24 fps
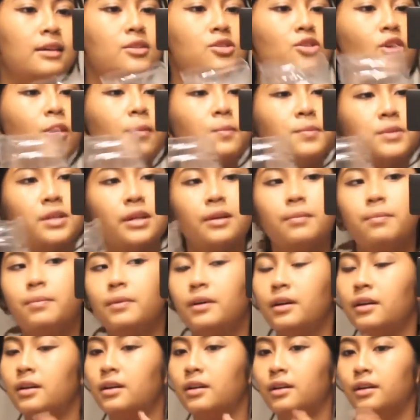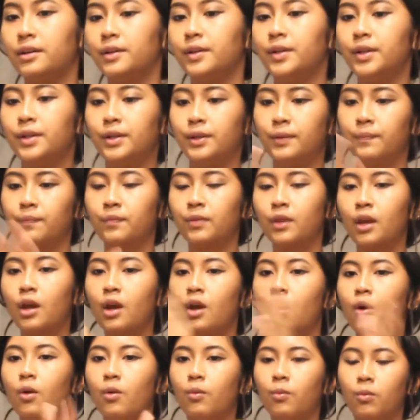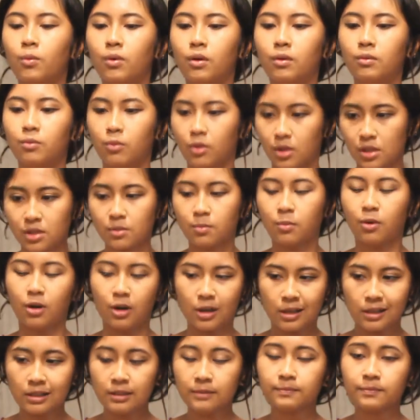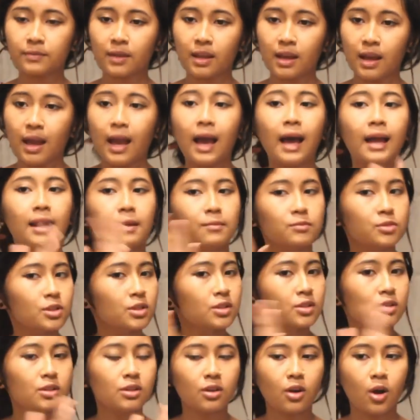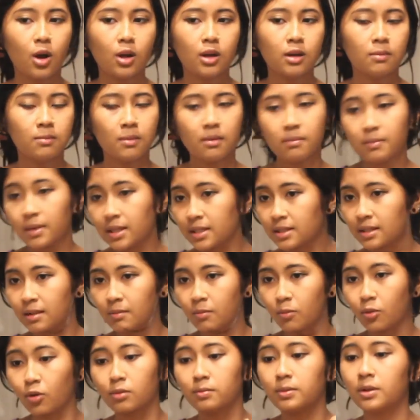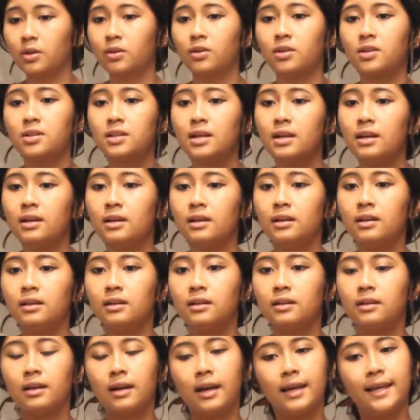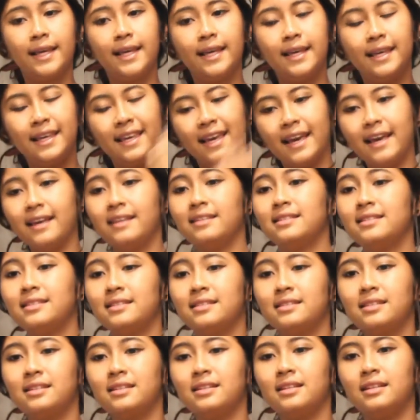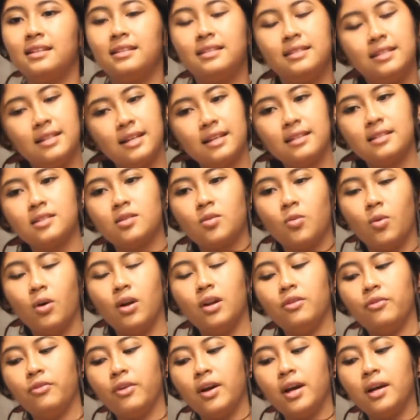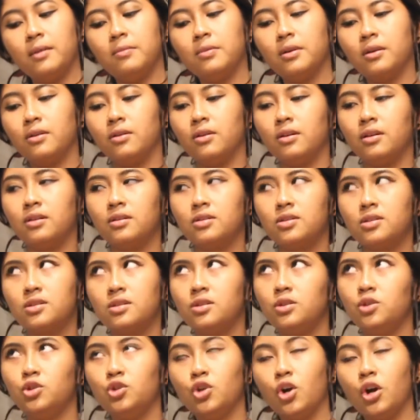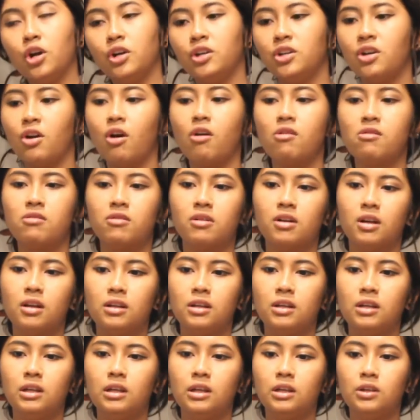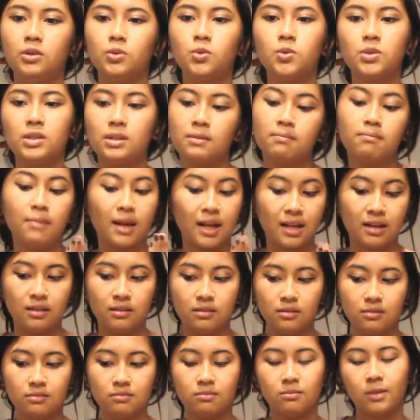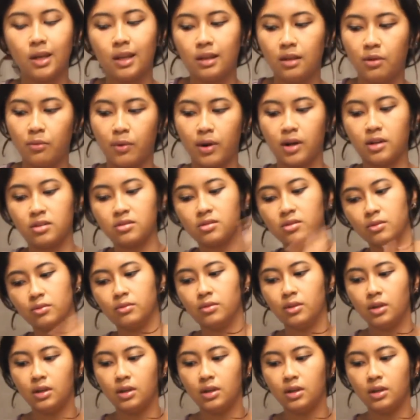chopped up a water bottle, and I'm just gonna call it my mixing bowl, because I guess it does qualify because you're not really using metal anywhere. So,